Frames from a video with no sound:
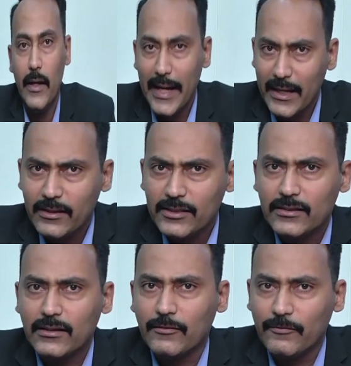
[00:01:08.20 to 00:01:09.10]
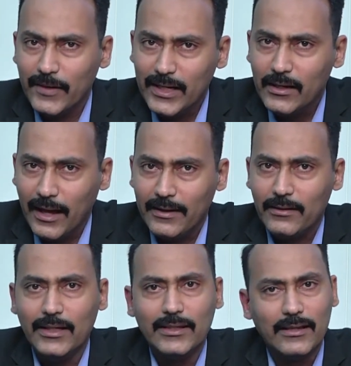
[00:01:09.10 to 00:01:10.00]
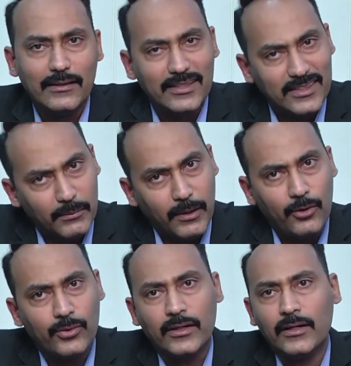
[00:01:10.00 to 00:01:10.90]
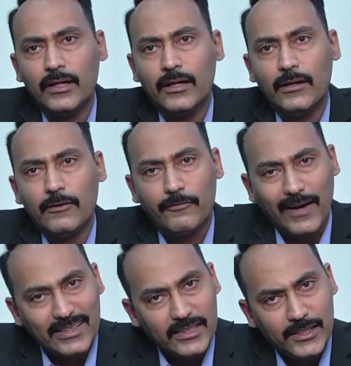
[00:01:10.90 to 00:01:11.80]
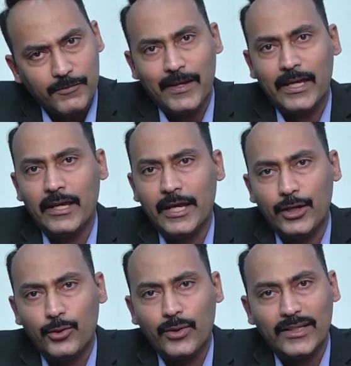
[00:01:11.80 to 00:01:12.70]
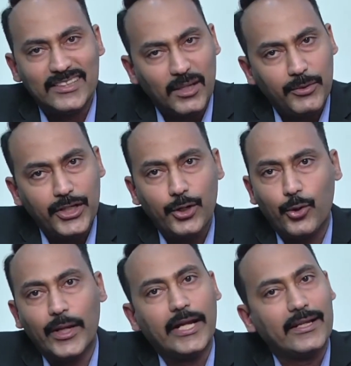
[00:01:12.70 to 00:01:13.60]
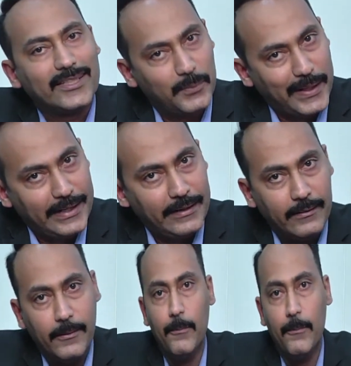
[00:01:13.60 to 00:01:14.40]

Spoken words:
It is very likely that this amount finds its way into consumption-oriented spending.